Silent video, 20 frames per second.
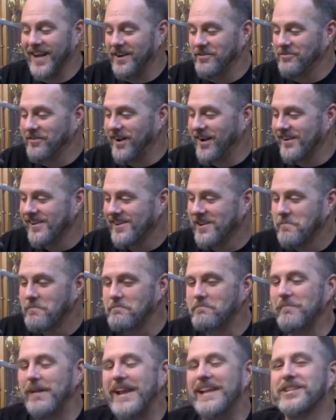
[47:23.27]
um, uh,
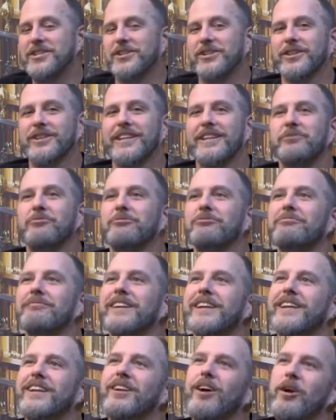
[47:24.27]
major you know.
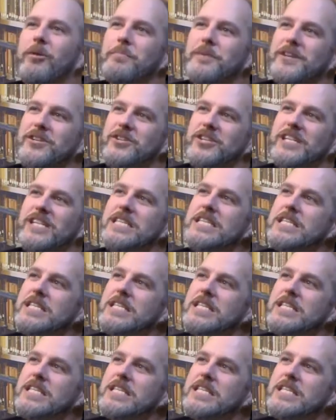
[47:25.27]
in, in RPGs.